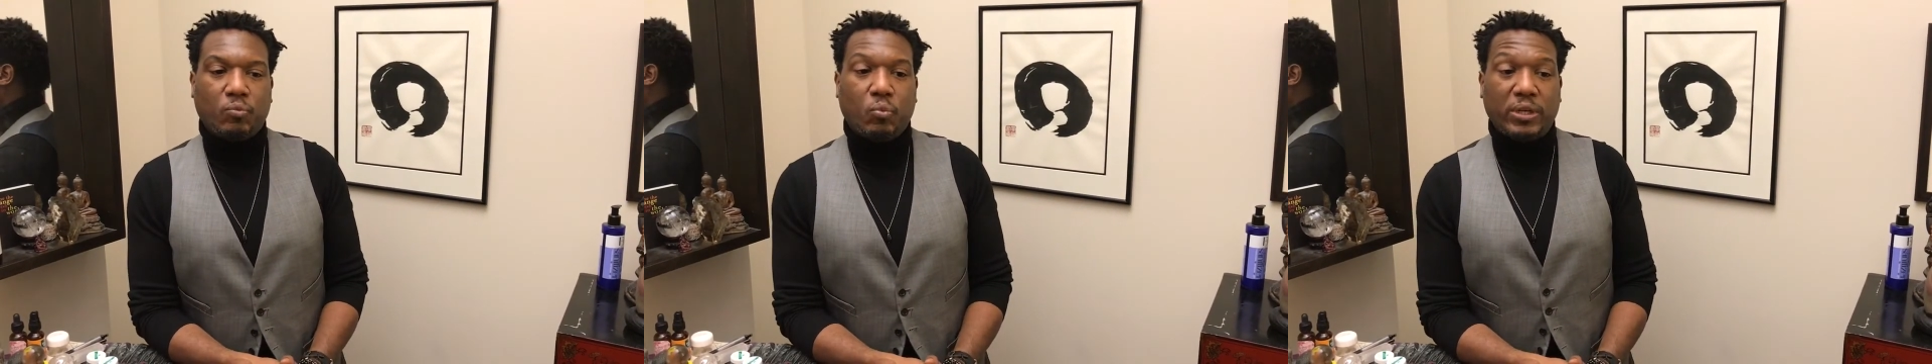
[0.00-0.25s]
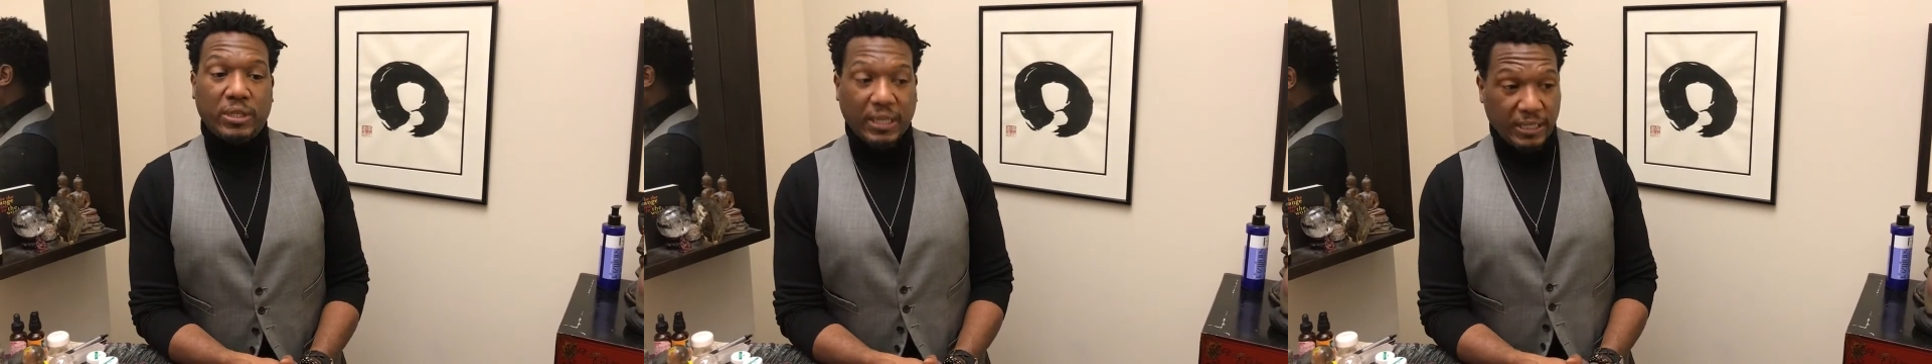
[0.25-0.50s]

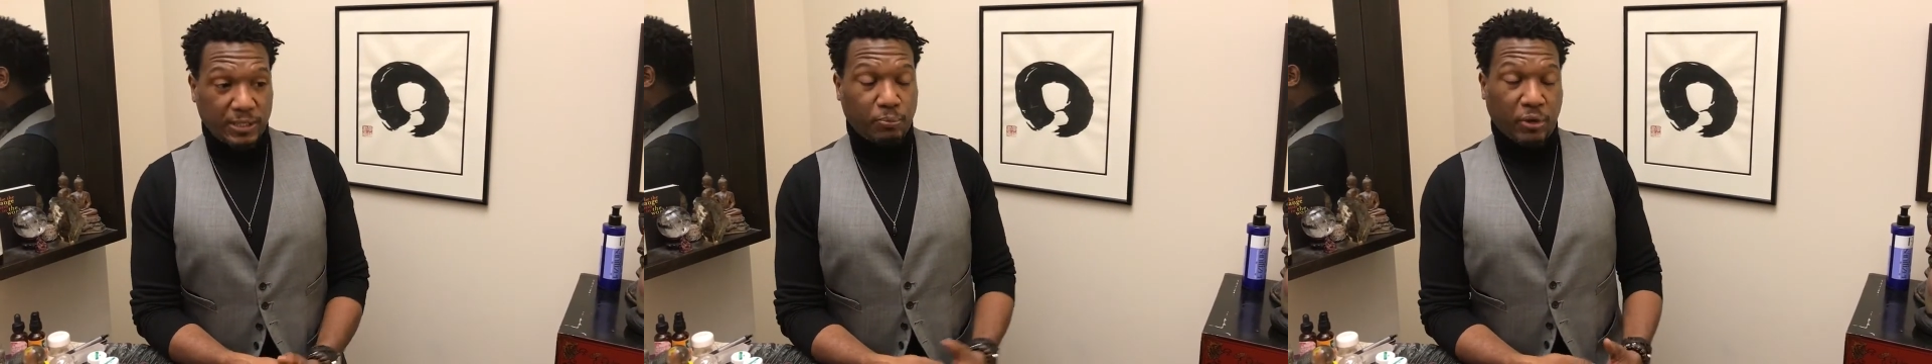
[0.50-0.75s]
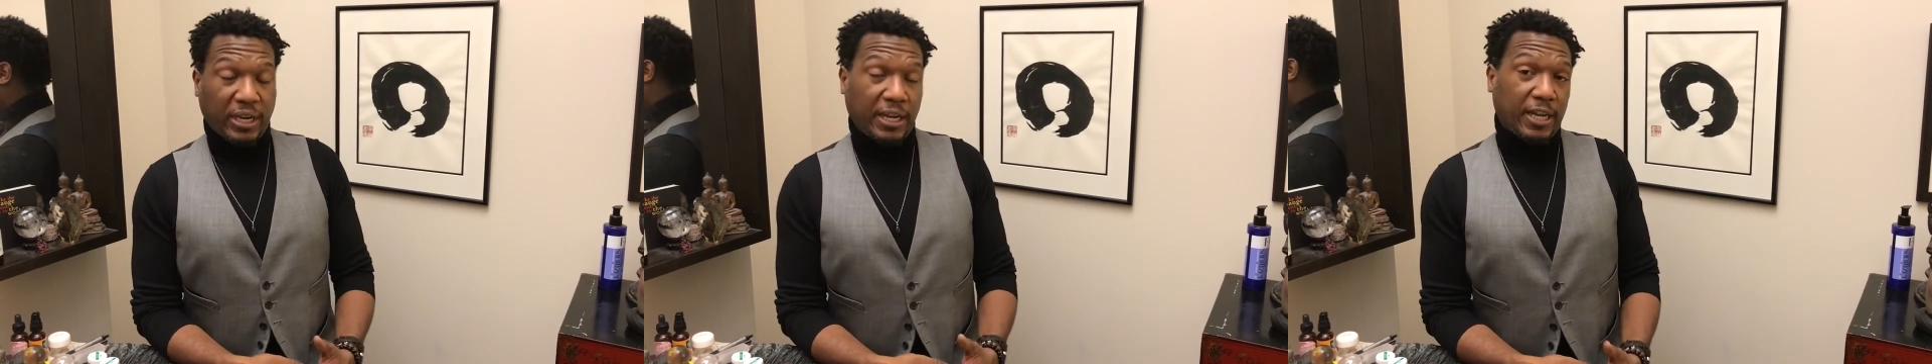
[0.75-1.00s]
What it's
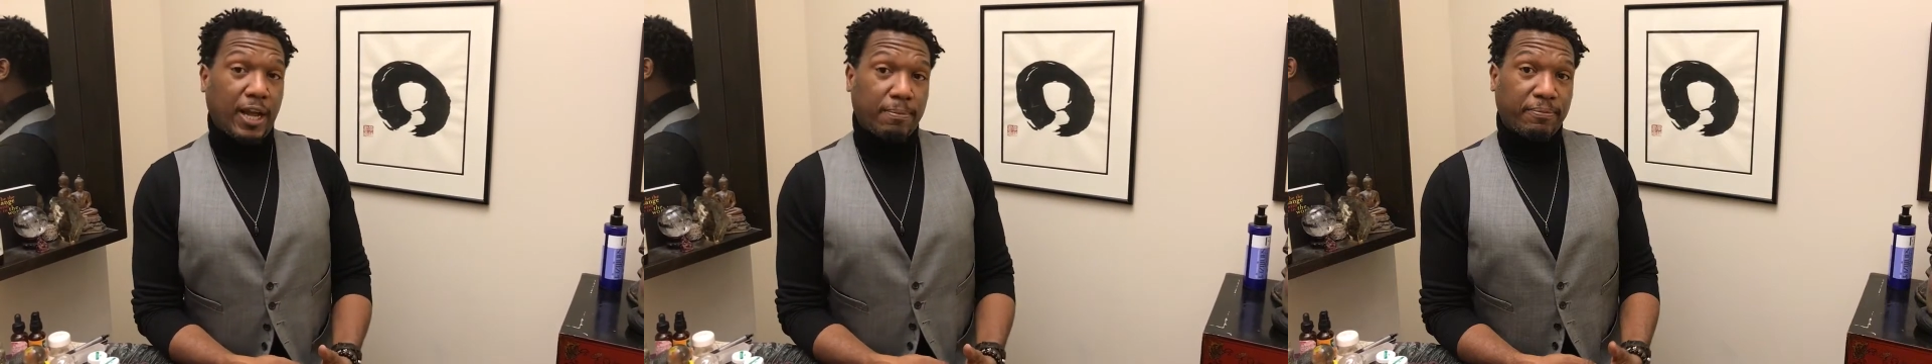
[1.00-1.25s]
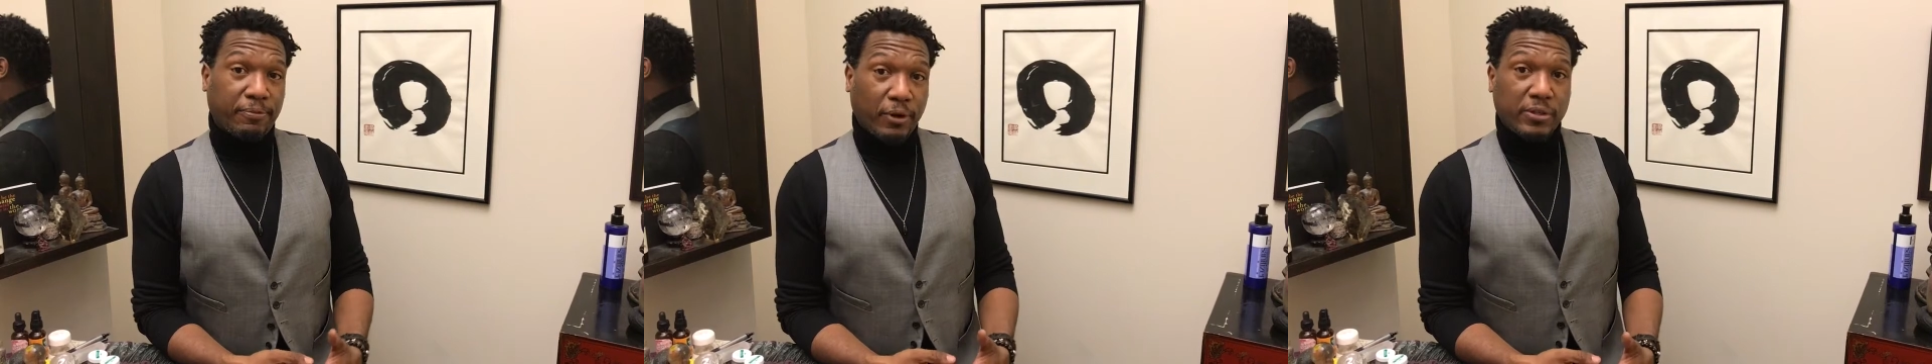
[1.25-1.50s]
bringing up
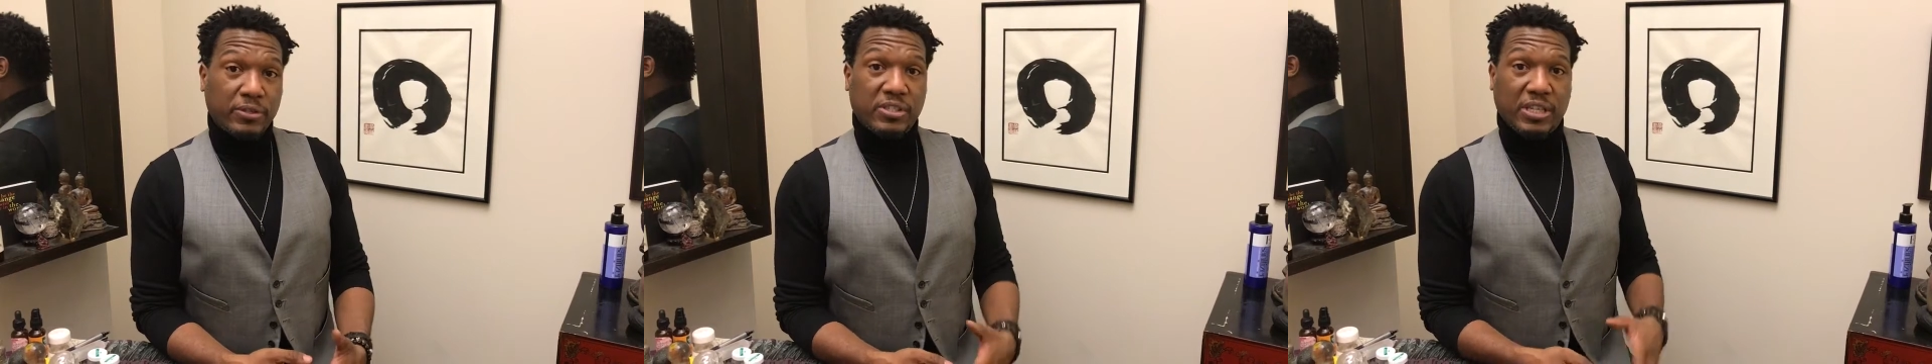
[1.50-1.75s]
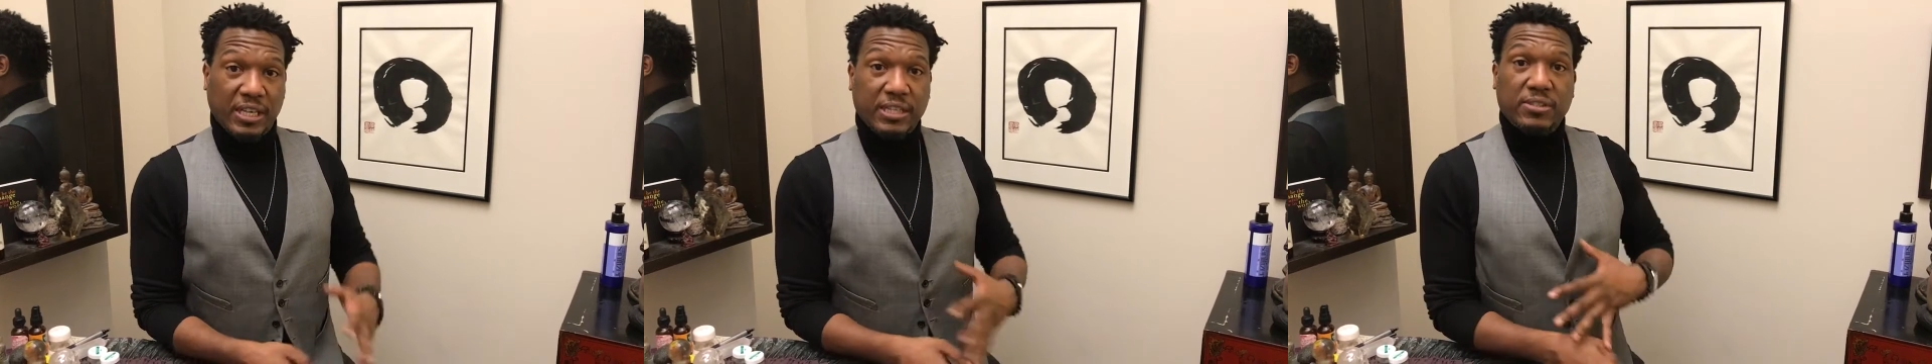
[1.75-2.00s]

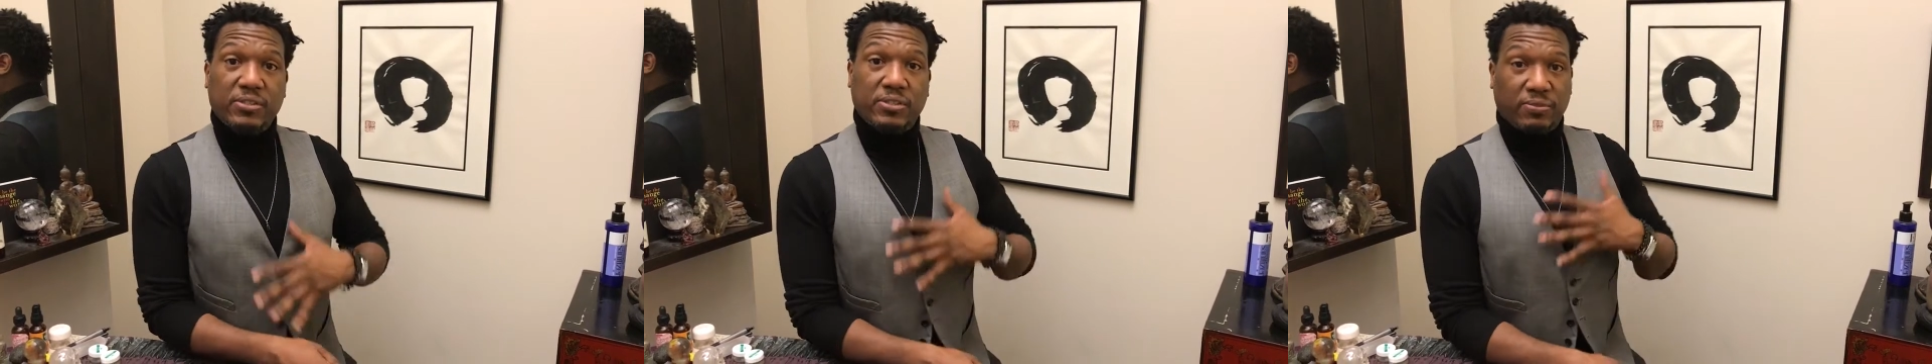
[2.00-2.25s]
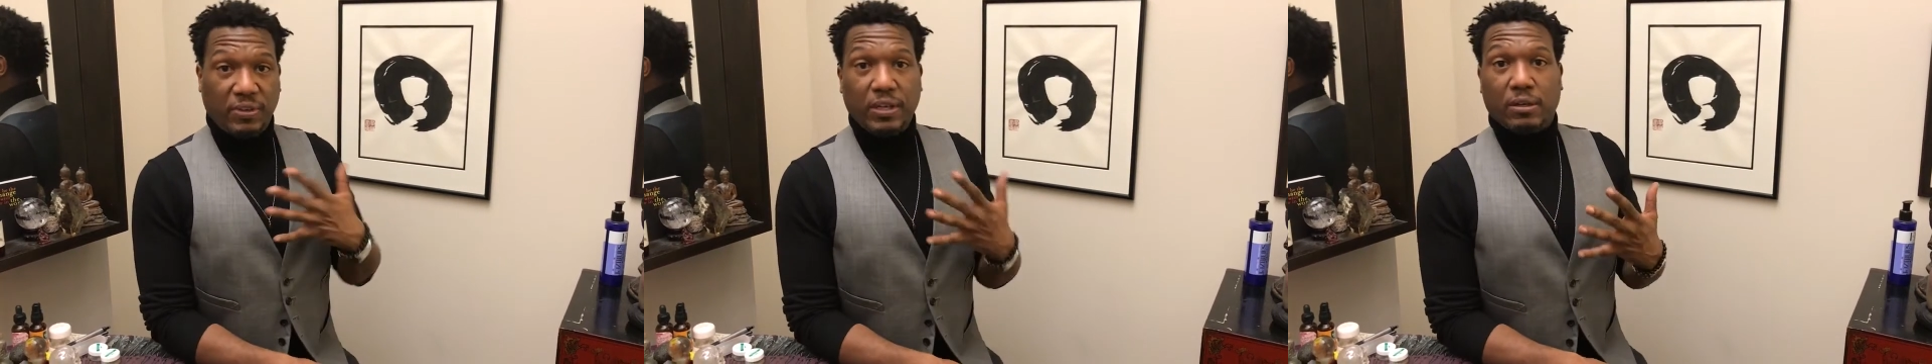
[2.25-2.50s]
first
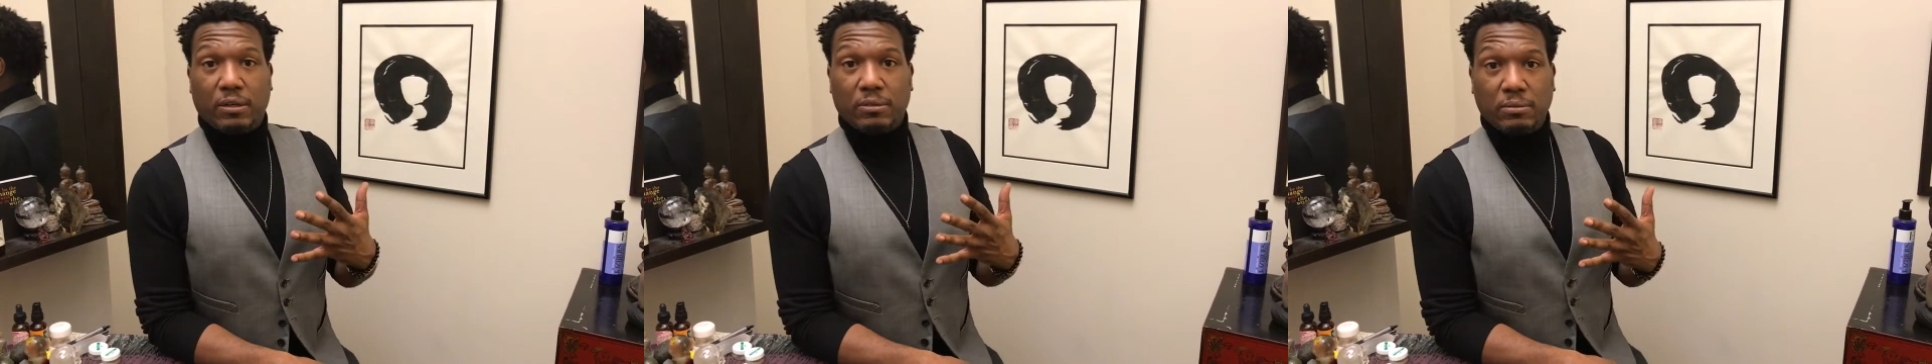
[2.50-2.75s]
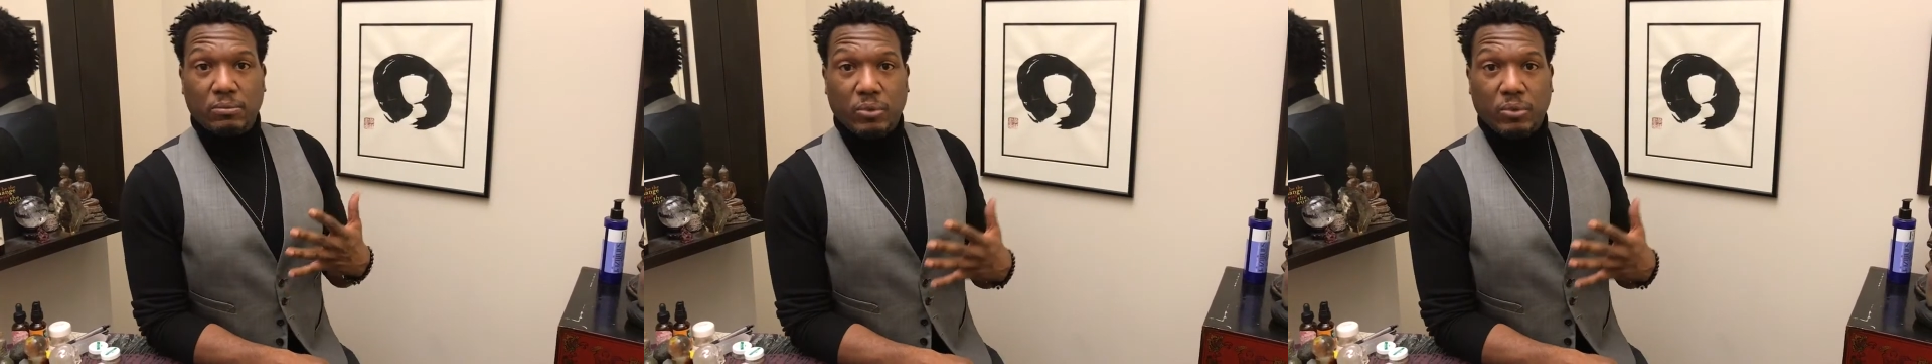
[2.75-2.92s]
is fear.